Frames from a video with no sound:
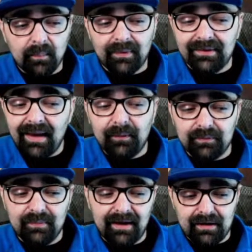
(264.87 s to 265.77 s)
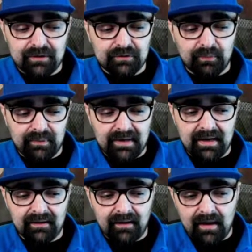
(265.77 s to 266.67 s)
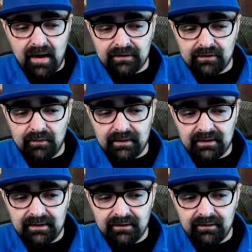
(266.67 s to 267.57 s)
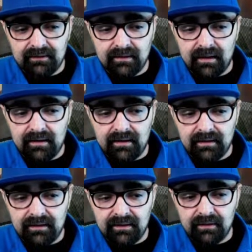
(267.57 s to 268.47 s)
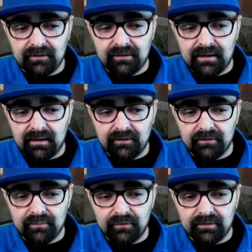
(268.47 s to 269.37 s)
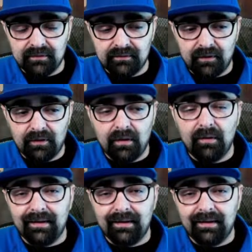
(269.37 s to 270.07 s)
But that was my initial plan. Hogs go in here and then here to take out this multi-inferno,